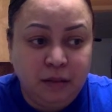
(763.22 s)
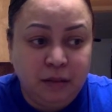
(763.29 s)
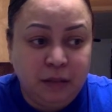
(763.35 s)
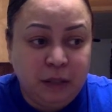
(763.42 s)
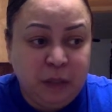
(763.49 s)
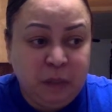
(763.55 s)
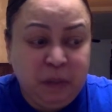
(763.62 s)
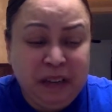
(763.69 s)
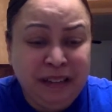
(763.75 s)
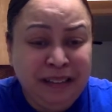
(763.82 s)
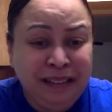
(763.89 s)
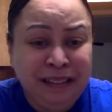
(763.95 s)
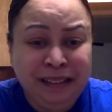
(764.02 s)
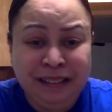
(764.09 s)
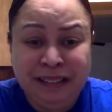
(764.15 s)

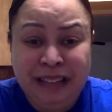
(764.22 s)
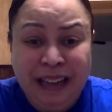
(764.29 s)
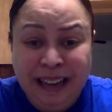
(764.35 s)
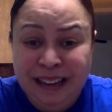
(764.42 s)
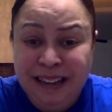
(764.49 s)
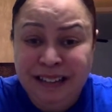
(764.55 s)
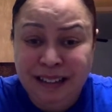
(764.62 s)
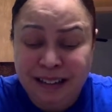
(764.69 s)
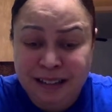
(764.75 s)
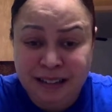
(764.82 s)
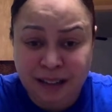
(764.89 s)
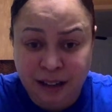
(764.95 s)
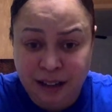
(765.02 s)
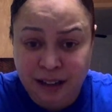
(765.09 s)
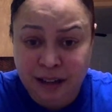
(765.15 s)
Spending days at a
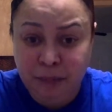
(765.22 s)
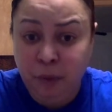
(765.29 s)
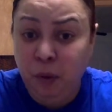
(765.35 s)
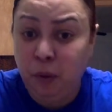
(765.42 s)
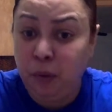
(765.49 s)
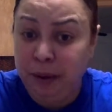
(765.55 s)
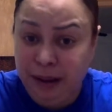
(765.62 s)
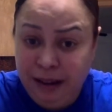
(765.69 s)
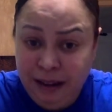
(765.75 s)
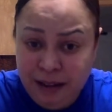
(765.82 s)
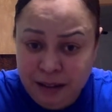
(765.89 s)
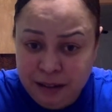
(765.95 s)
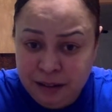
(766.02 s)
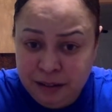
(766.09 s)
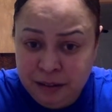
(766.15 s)
time
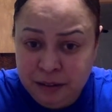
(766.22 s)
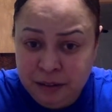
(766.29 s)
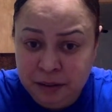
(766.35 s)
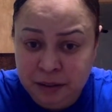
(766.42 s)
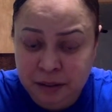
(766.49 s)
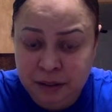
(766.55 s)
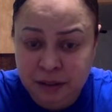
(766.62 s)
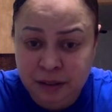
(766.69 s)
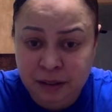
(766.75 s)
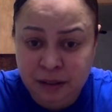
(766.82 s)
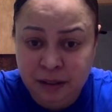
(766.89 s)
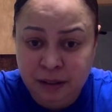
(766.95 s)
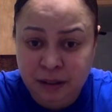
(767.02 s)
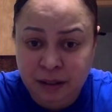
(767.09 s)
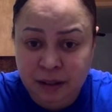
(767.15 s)
awake,
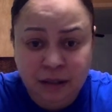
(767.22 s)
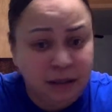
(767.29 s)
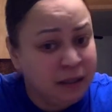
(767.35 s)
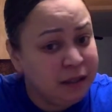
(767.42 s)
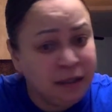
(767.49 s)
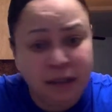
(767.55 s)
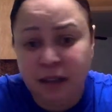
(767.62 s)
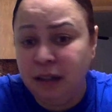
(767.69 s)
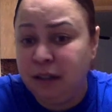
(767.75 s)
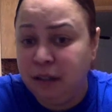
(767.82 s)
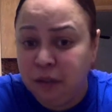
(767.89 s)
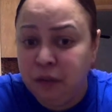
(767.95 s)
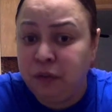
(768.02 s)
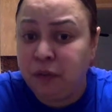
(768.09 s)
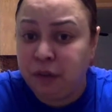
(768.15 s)
that's not
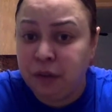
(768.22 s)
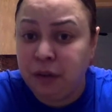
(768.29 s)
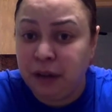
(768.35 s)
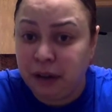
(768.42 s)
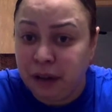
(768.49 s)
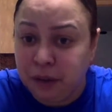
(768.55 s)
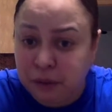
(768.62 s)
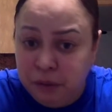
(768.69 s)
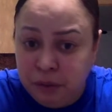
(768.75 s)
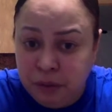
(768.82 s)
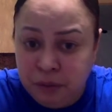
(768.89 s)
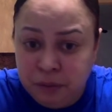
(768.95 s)
good for your health.